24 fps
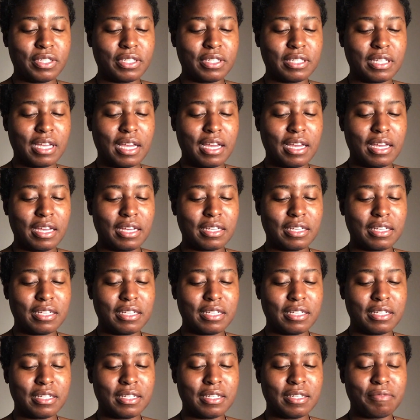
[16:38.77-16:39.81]
design
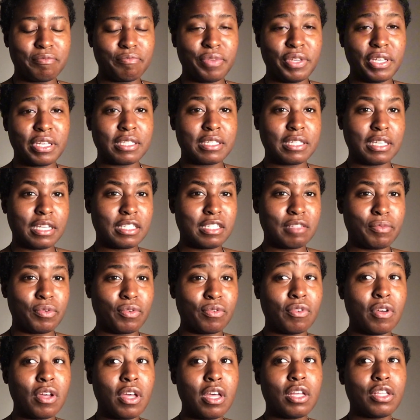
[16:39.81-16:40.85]
could be
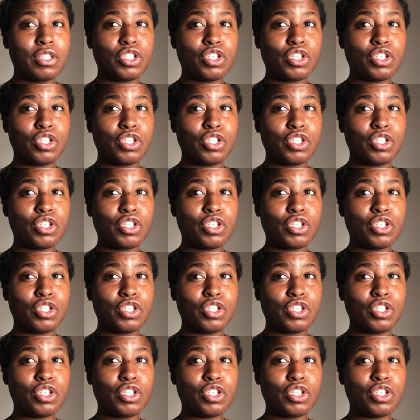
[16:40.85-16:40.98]
accessible